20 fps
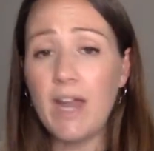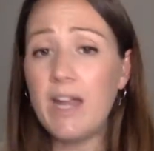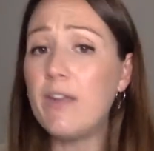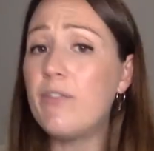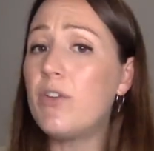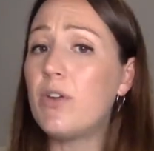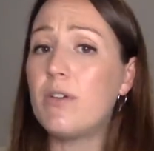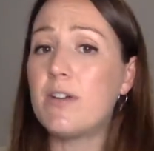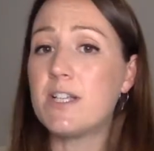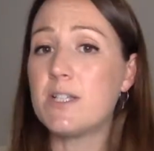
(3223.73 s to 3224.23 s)
And
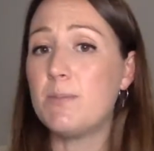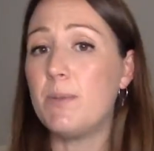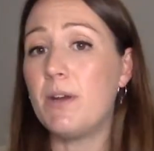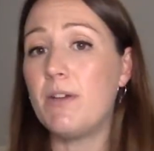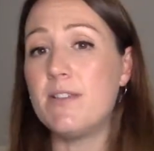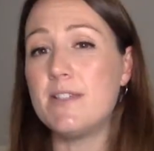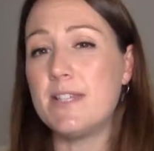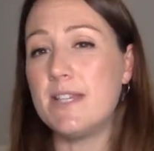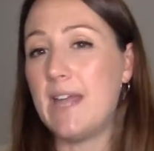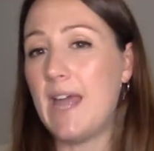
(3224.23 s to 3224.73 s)
if you're
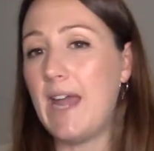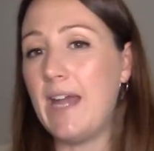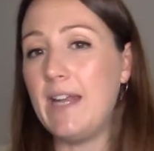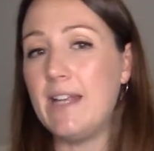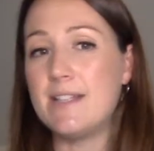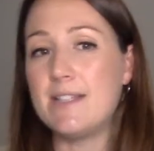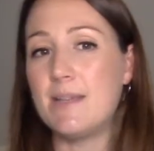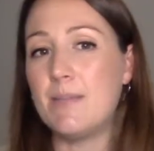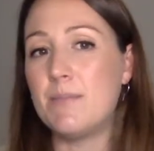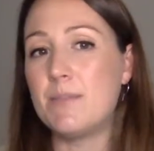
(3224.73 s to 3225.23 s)
experiencing
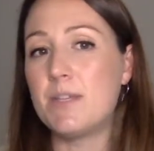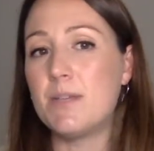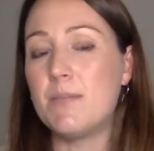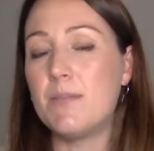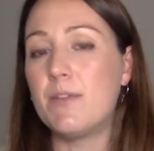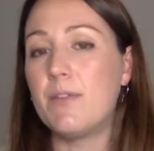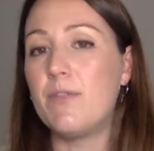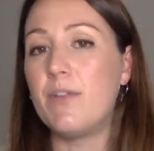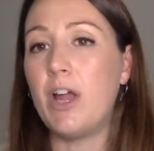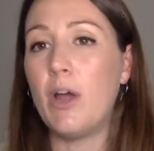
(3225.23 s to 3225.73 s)
any
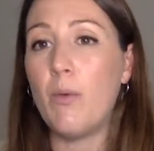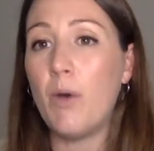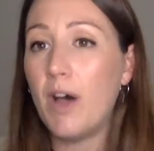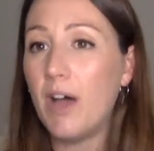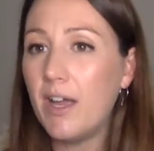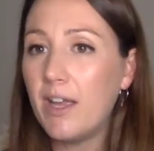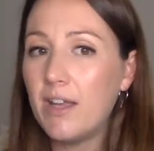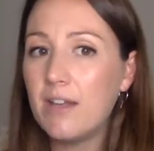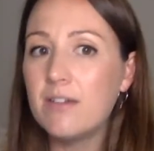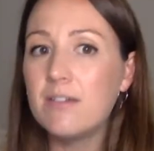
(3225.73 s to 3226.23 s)
symptoms of low
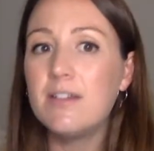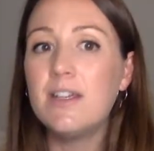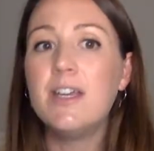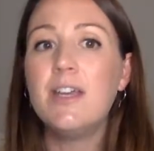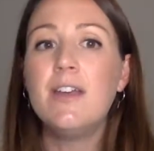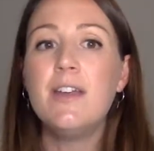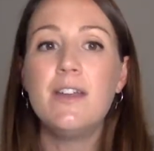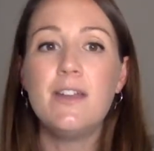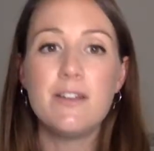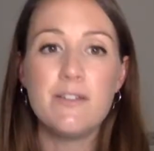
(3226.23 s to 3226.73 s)
iron,
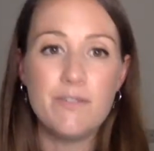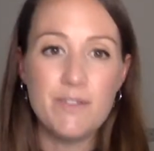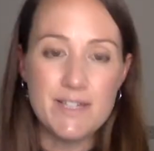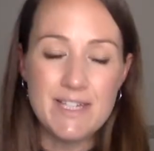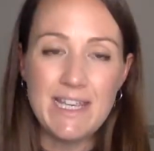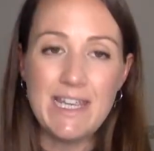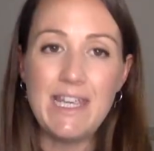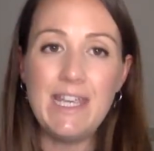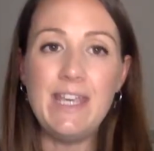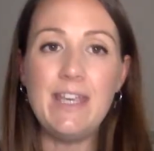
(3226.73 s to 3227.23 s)

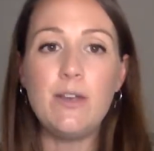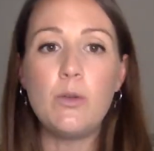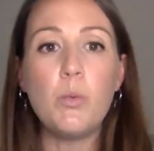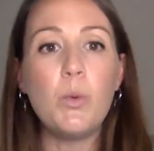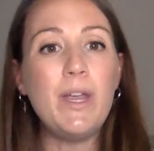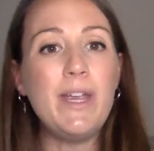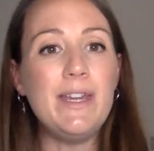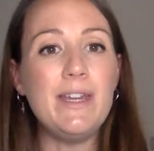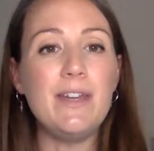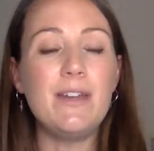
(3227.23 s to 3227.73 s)
fatigue,
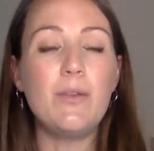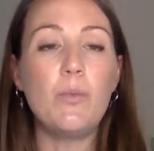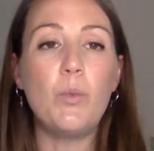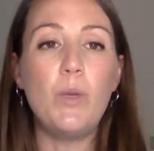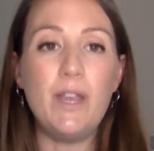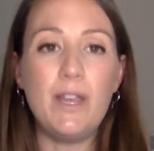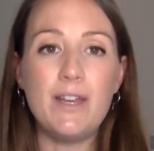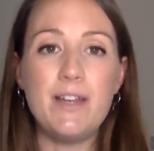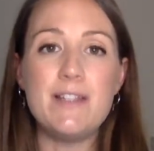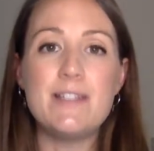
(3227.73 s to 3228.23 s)
weak,
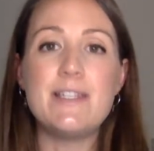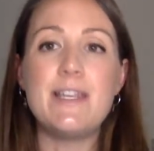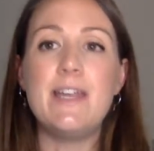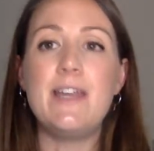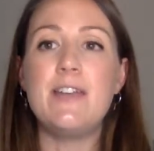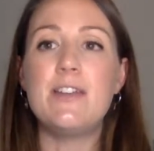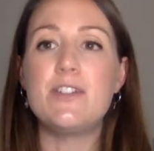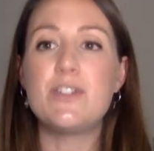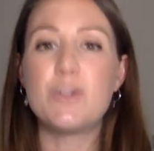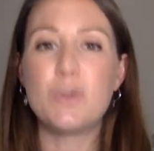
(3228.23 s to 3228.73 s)

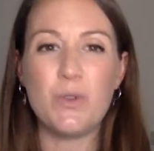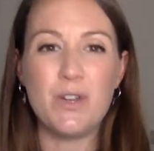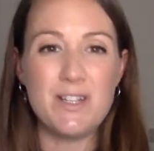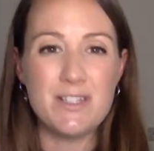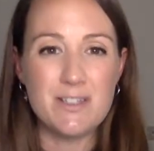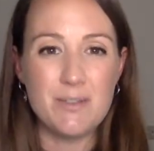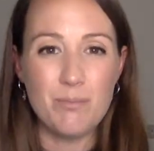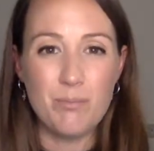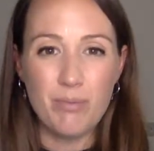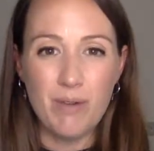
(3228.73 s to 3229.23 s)
weaknesses,
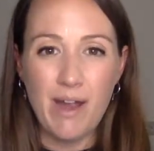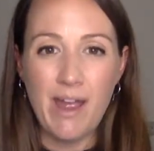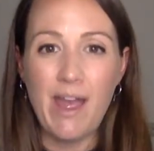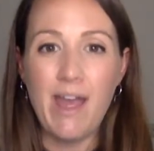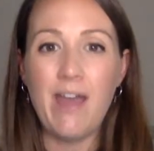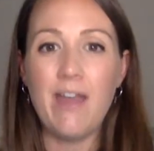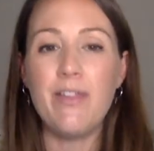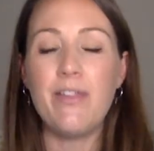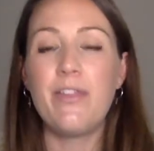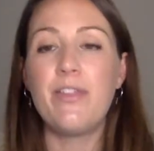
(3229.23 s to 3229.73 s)
shortness of
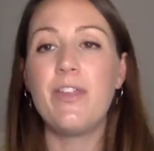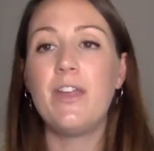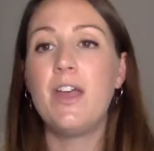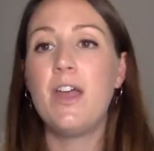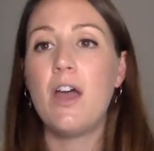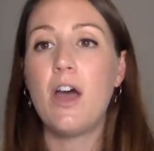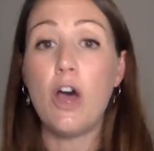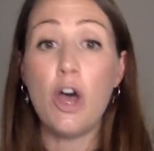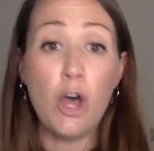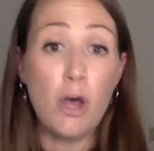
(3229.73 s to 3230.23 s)
breath,
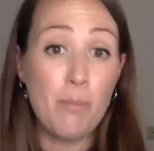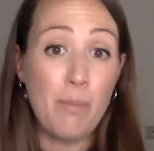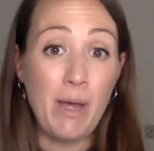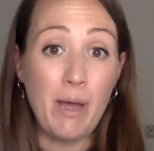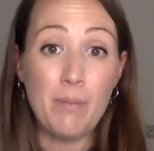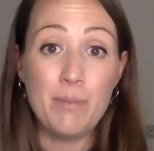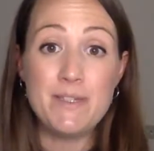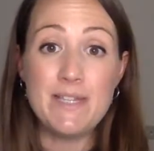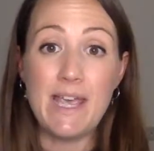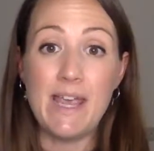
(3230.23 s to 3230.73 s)
heart
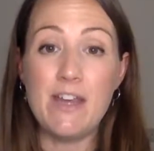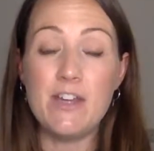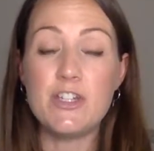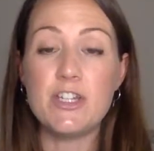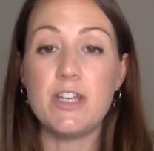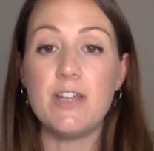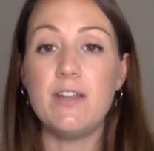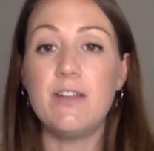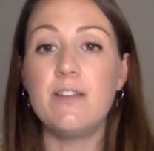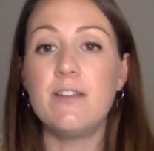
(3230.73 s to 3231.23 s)

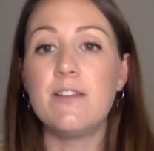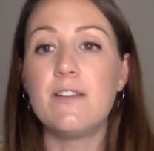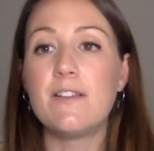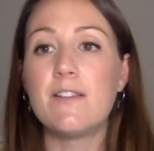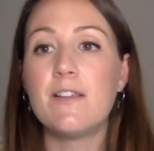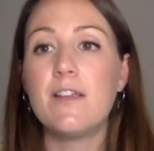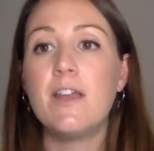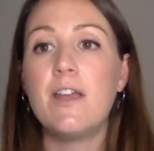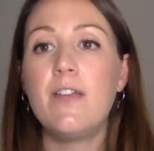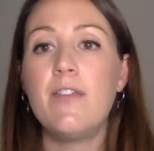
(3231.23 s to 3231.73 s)

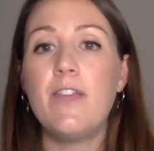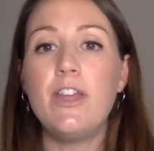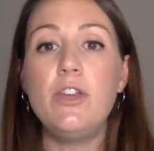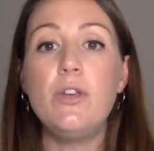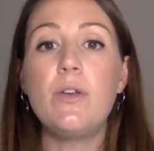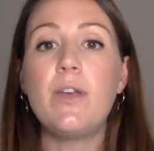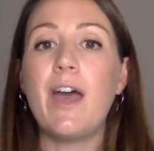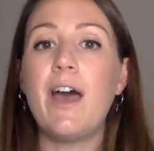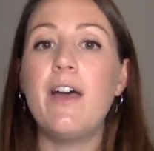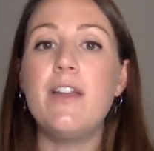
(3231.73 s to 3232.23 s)
palpitations, then
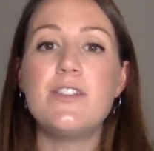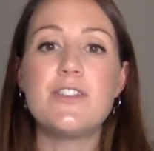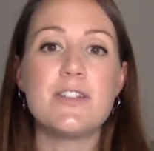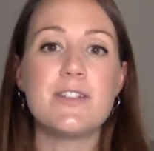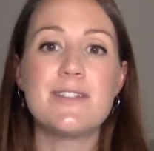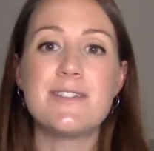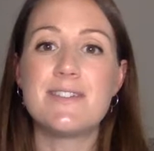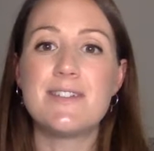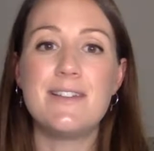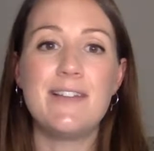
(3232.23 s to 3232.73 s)
you can
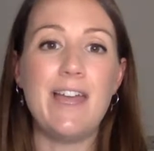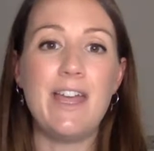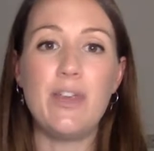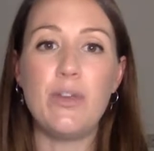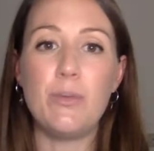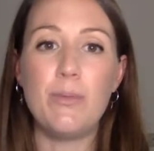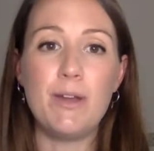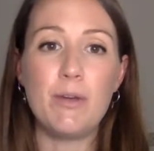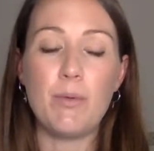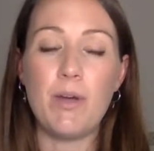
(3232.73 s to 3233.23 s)
just let
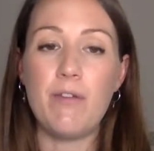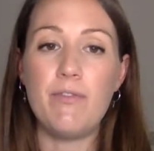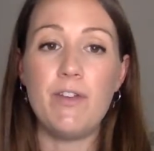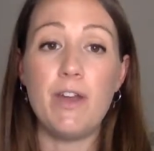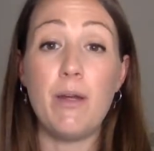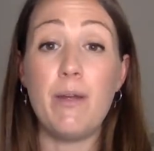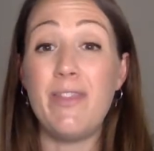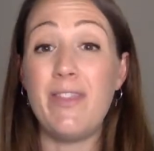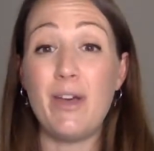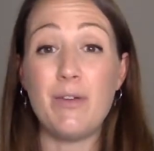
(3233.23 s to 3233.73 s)
your midwife
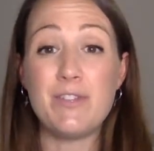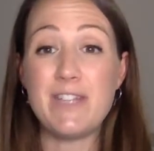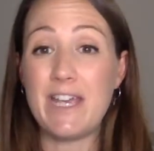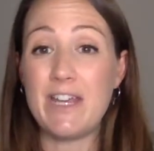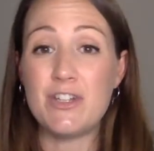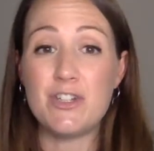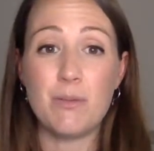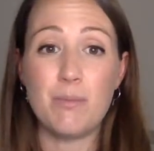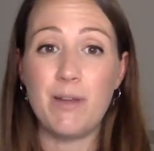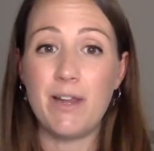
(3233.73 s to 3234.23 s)
know and they'll
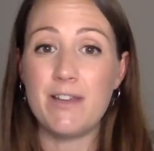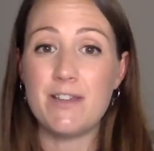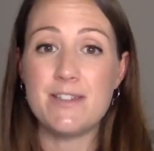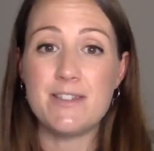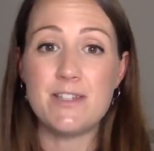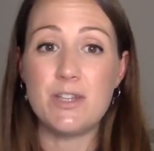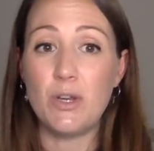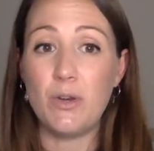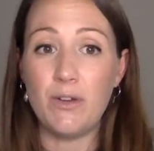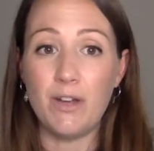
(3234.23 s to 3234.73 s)
test your blood
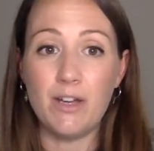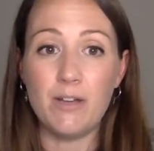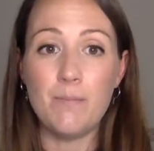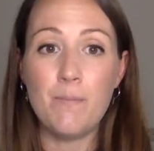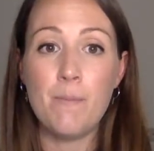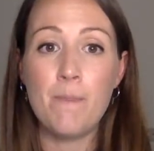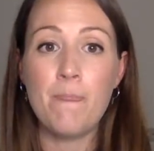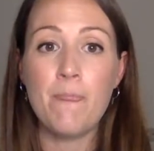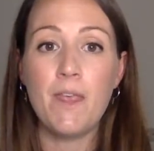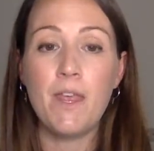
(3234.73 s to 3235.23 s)

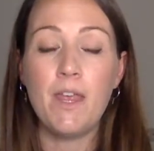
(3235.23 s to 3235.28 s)
sooner.